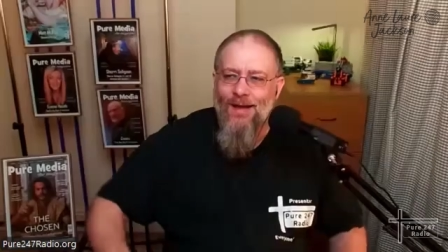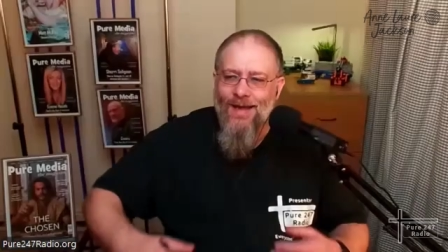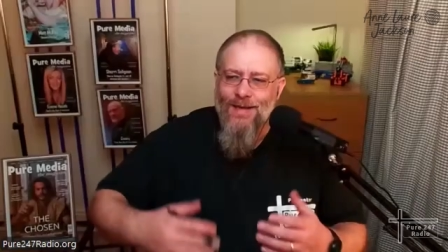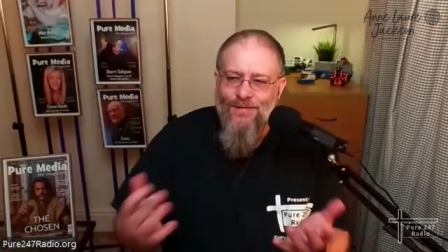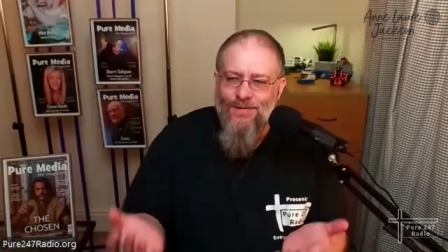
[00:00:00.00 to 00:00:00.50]

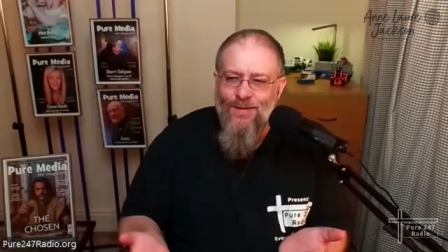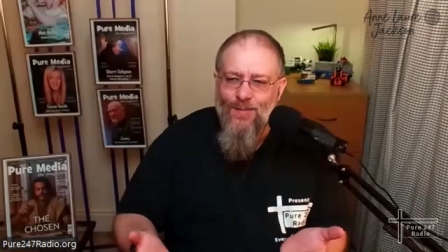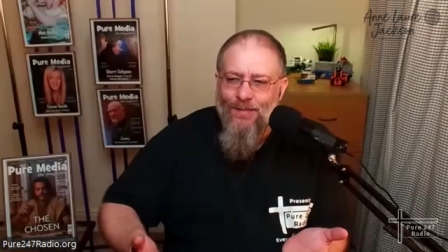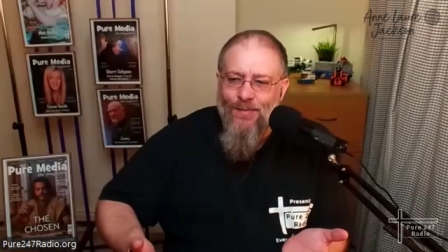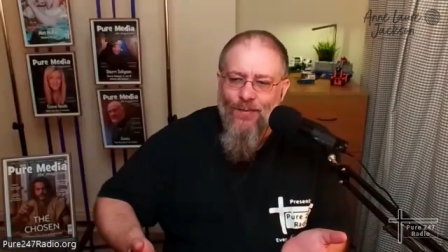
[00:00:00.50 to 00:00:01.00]
guess for some
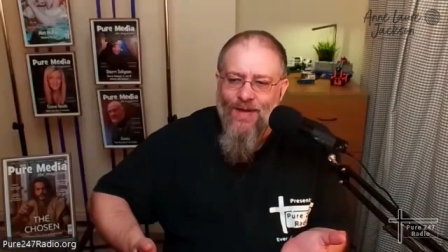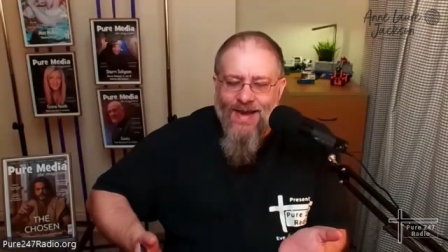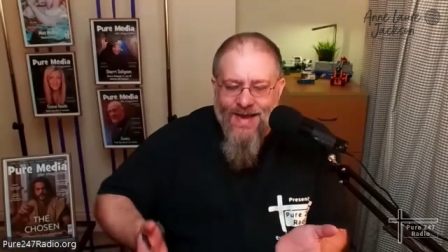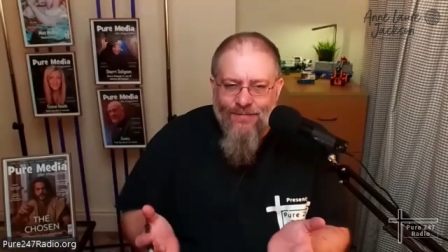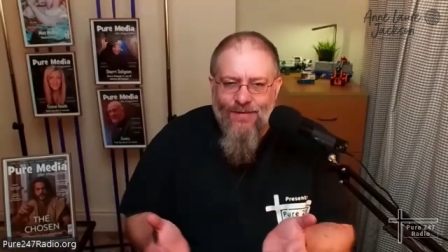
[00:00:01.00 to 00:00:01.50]
people, they're
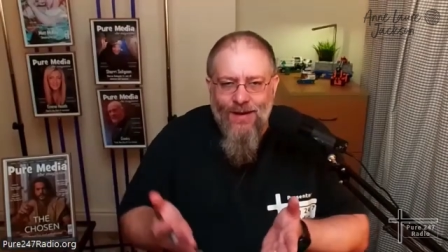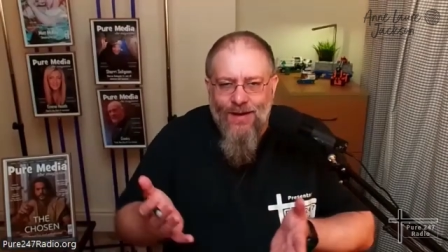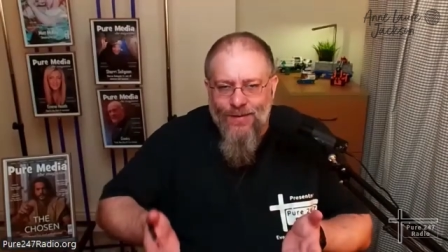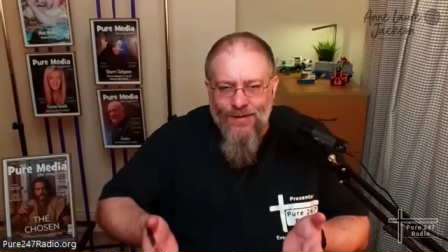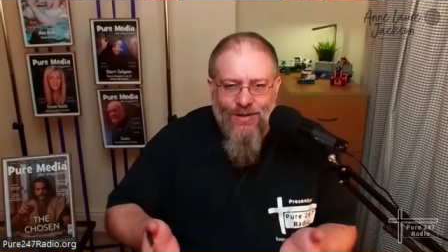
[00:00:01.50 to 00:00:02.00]
never going
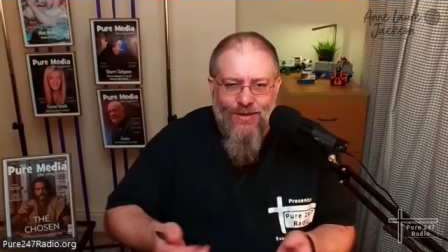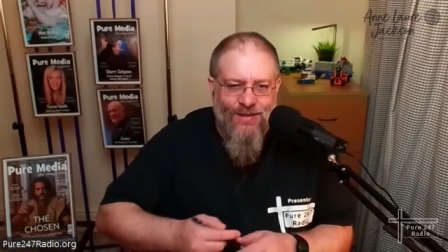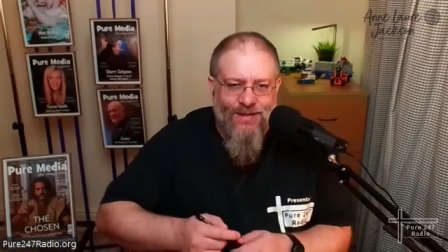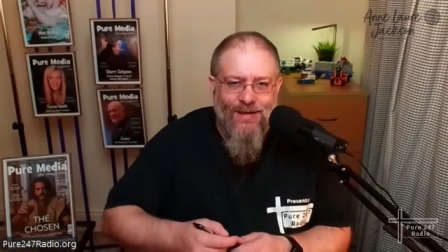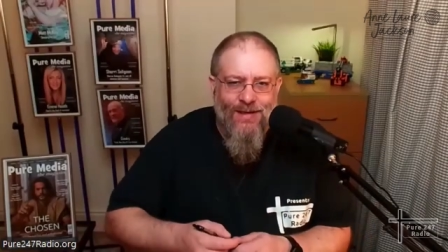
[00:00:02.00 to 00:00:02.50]
to
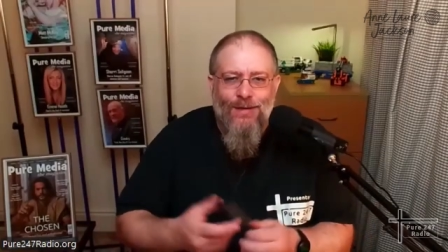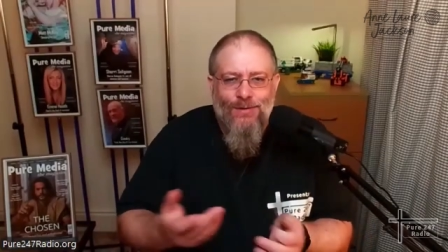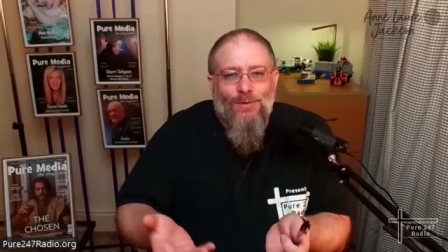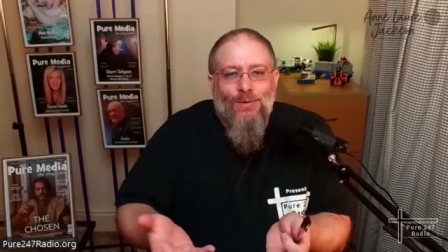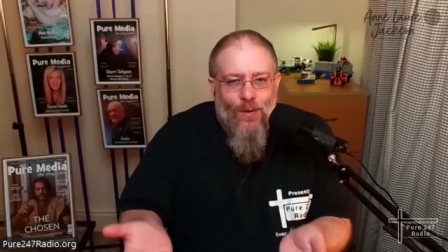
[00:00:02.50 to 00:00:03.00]
adjust
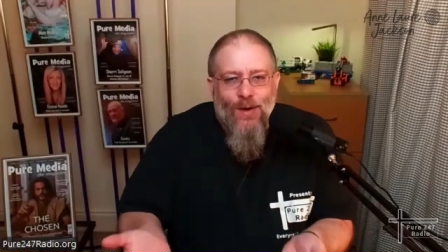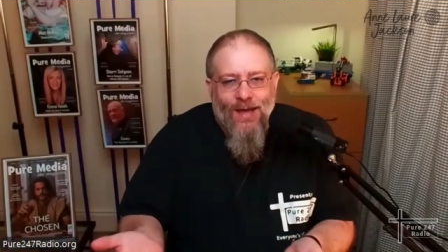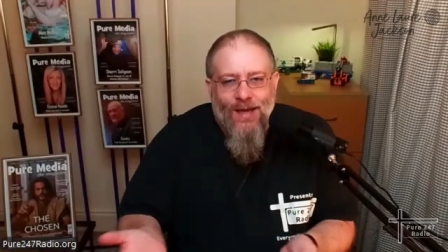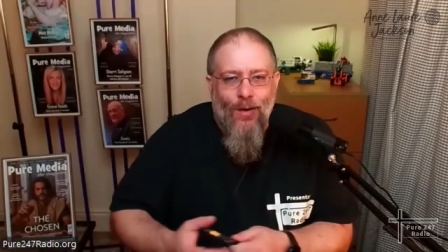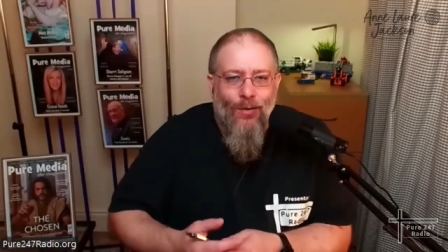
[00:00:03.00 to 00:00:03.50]
to
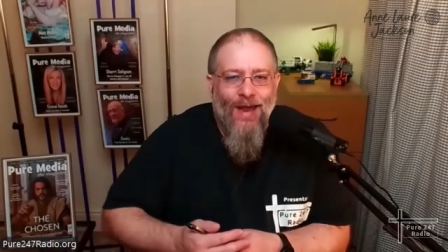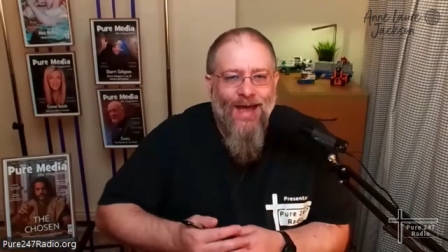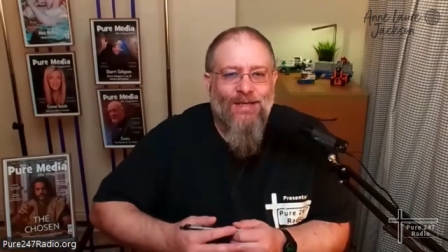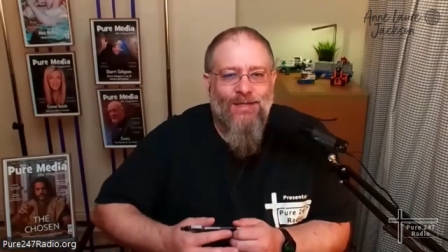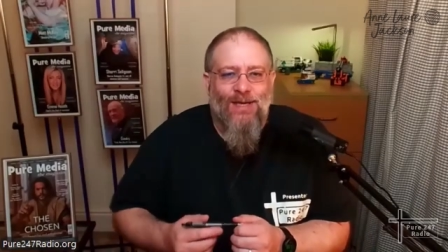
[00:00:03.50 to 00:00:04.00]
working on
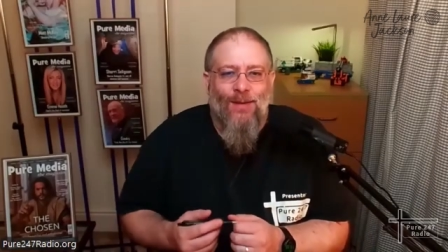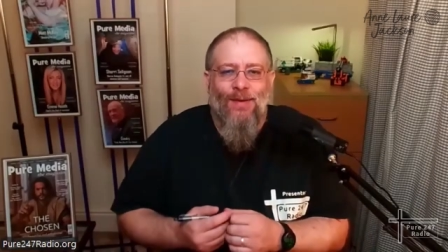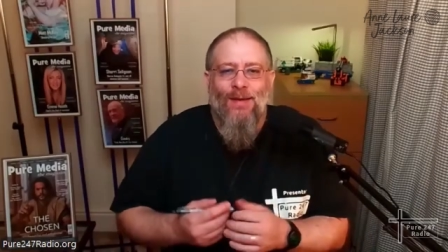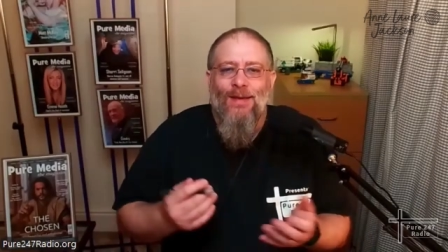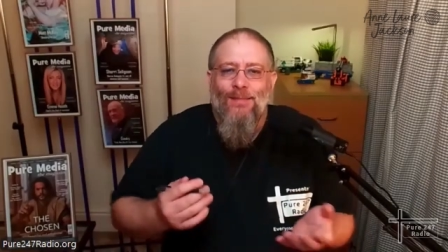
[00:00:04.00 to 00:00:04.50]
a ship
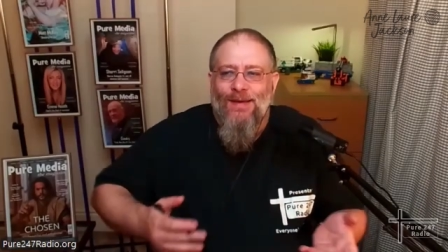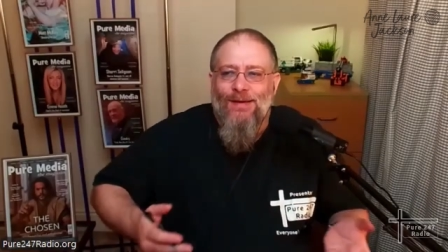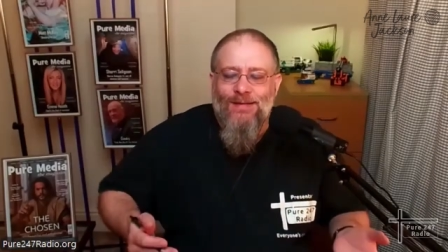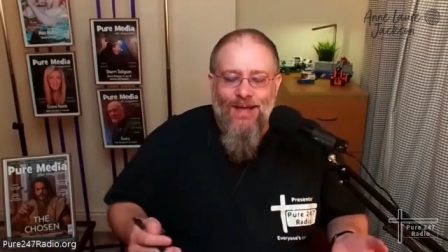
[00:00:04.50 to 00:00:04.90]
because